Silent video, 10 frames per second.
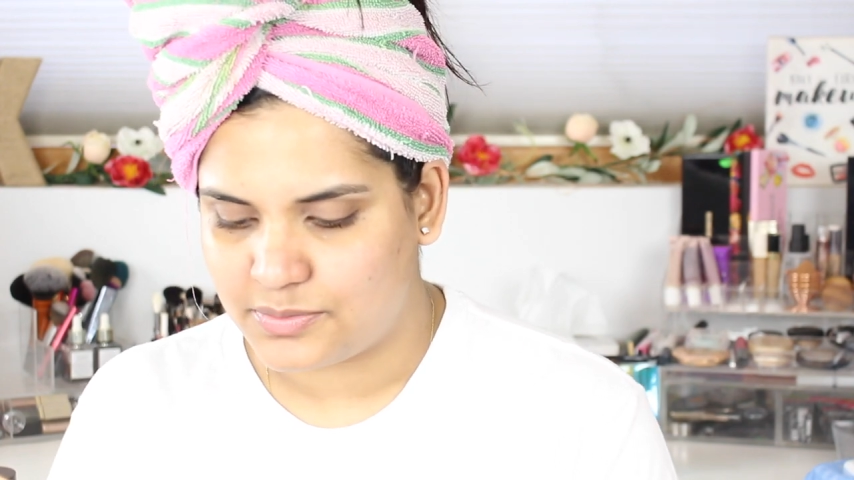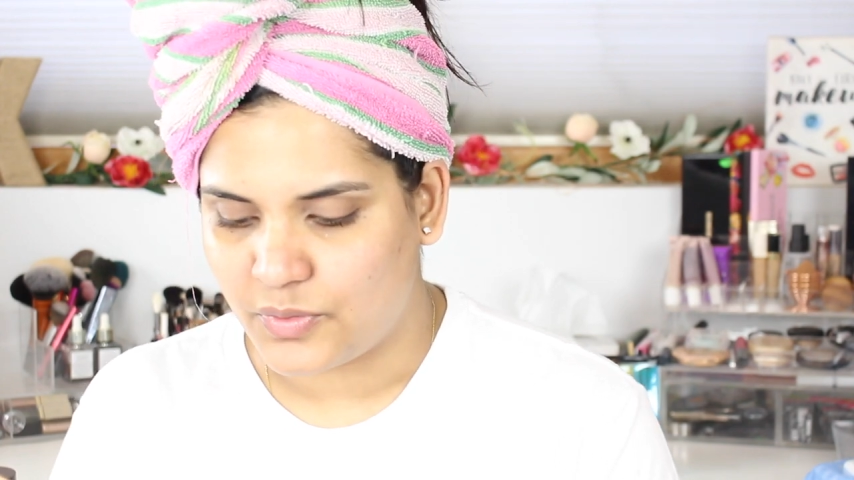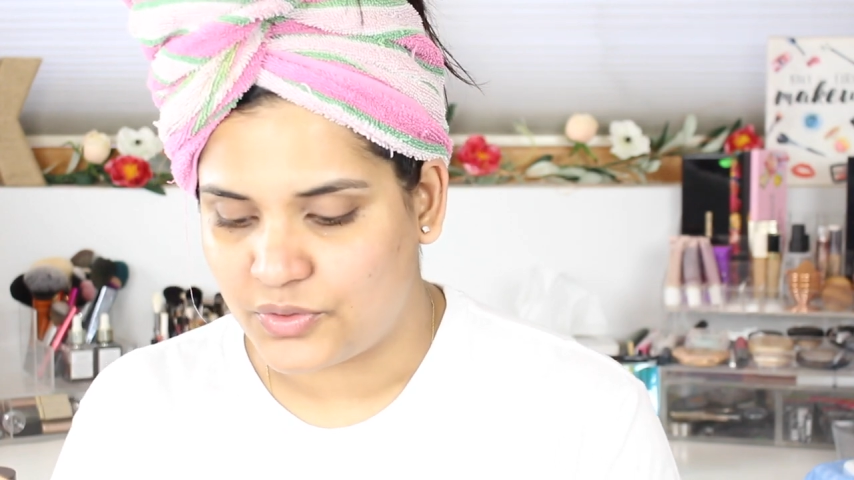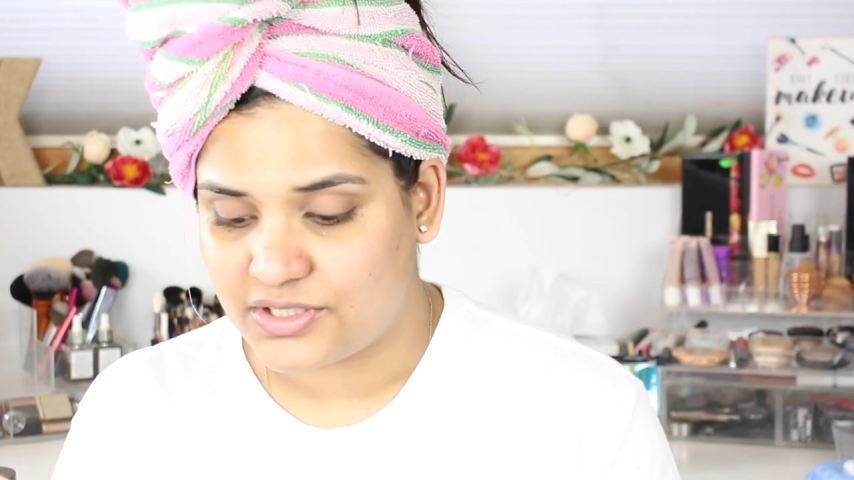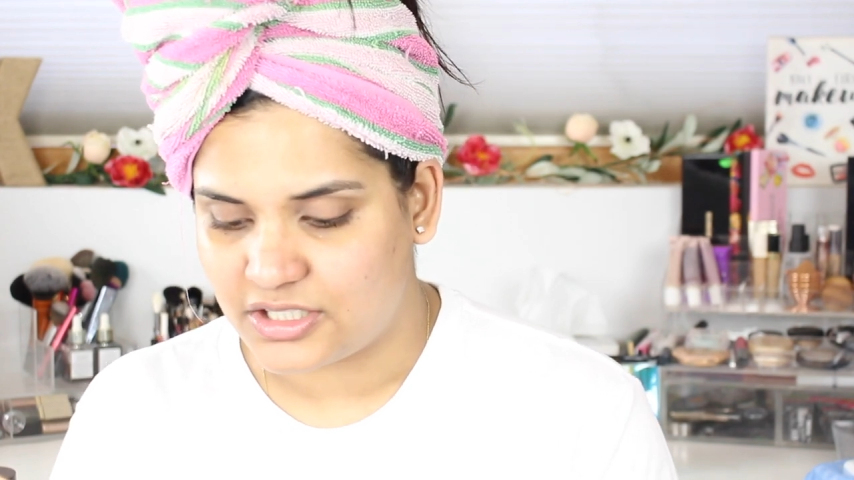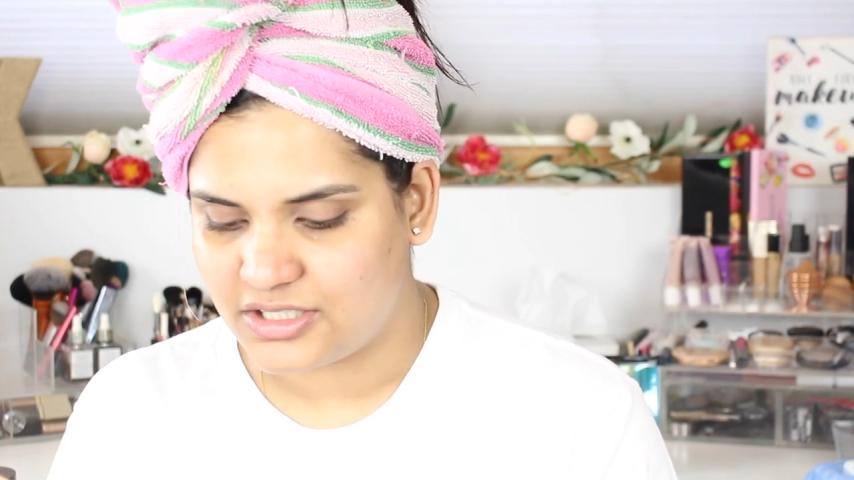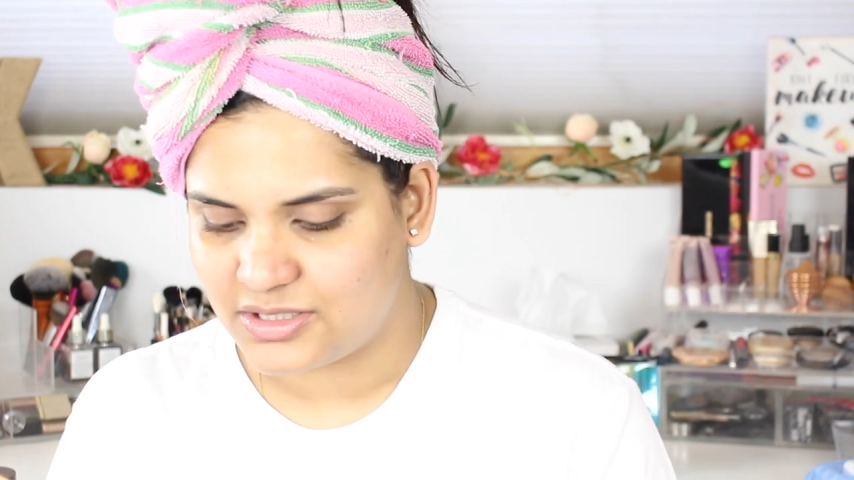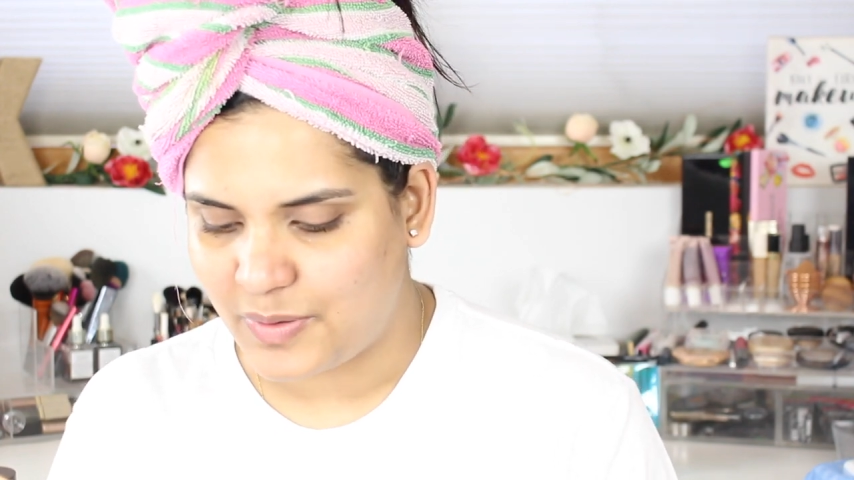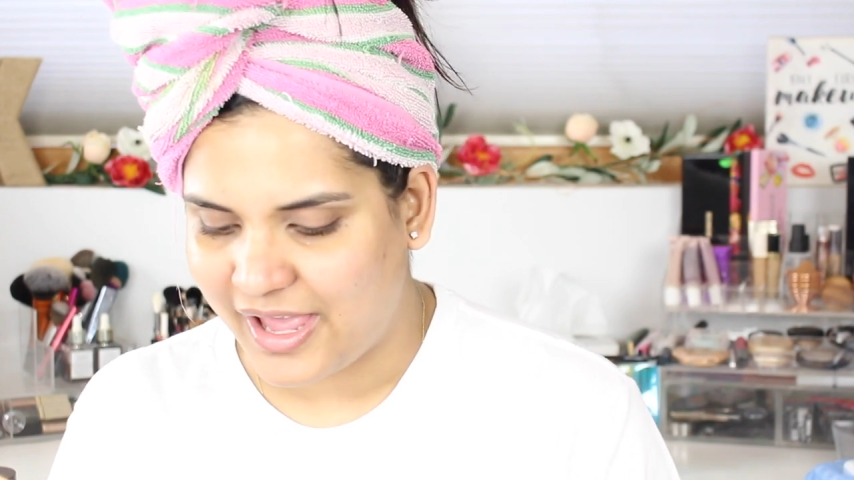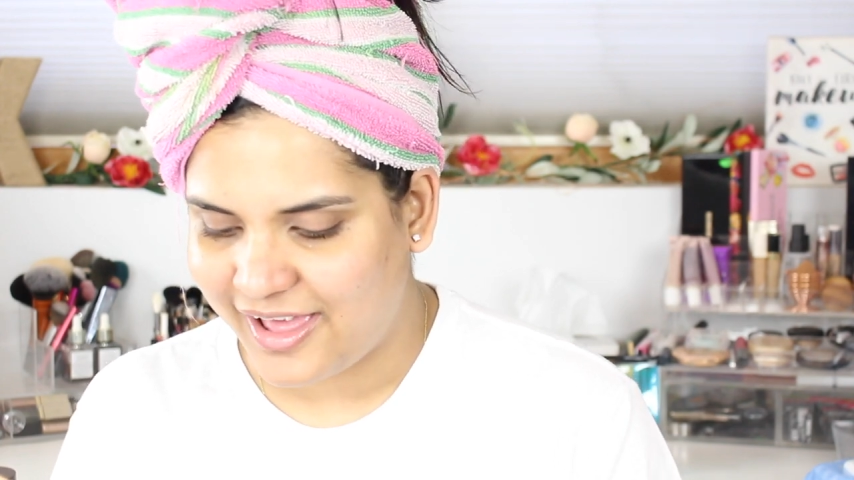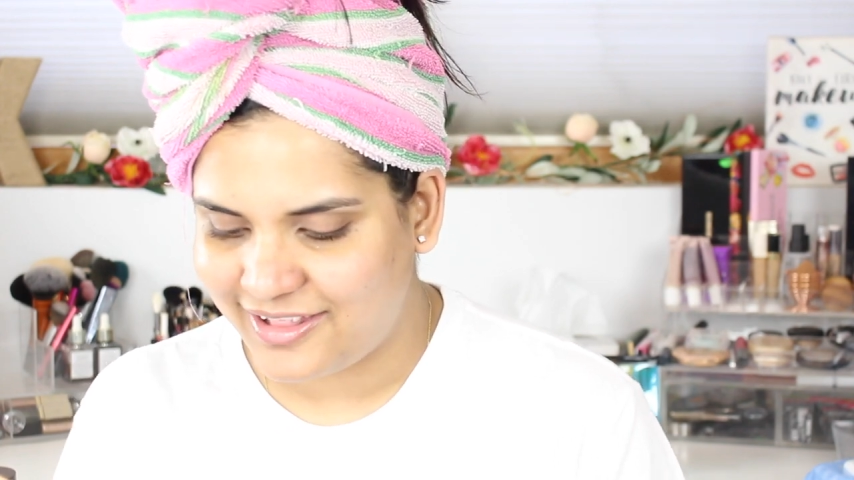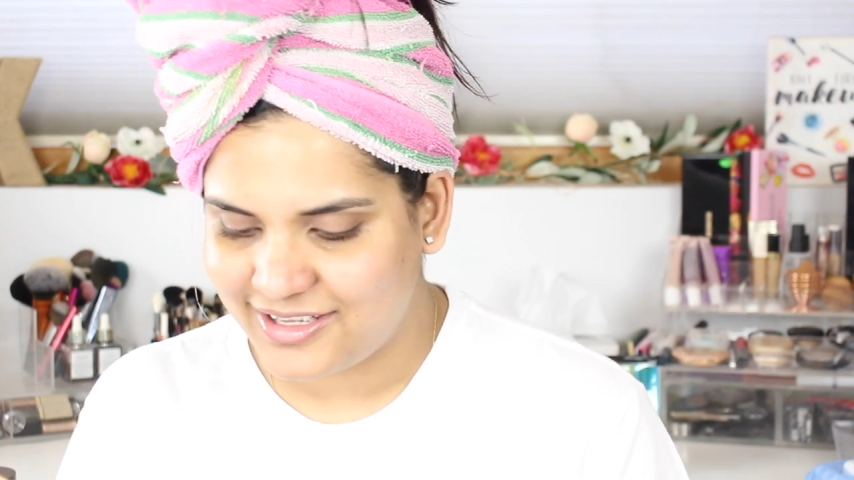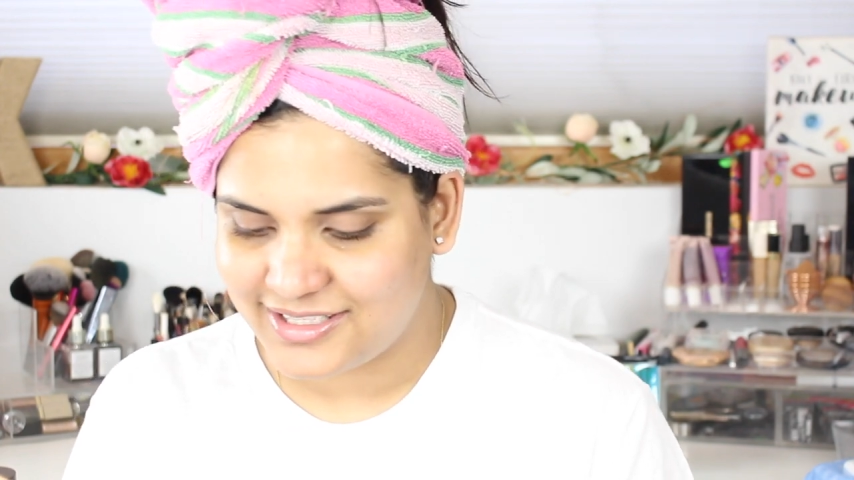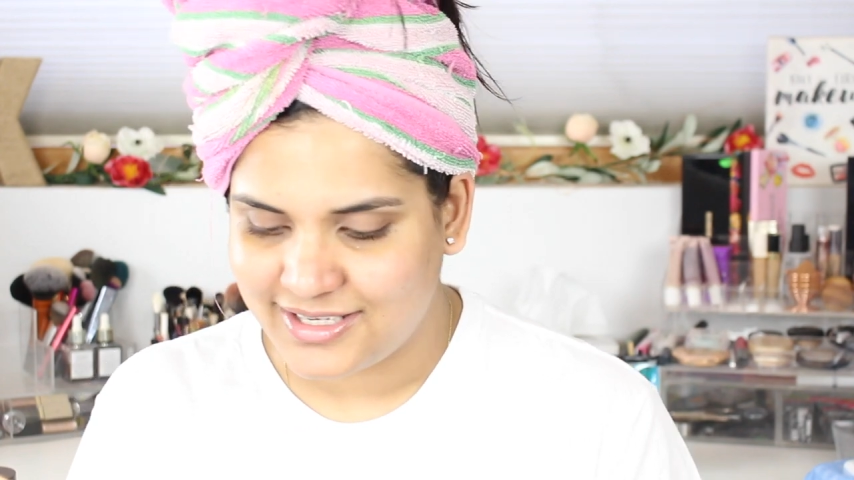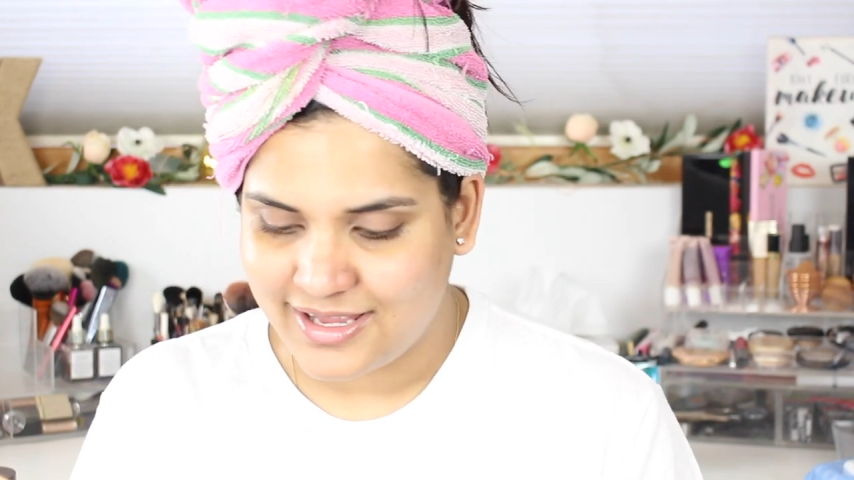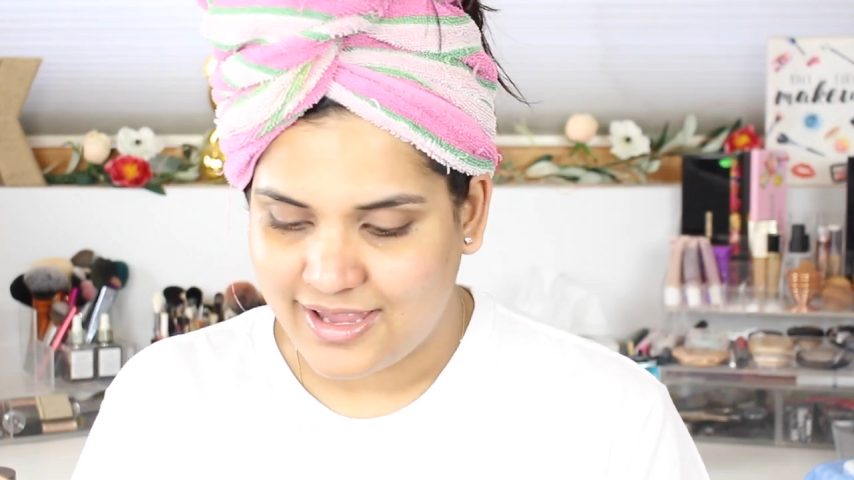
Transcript: Smoke Sessions palette,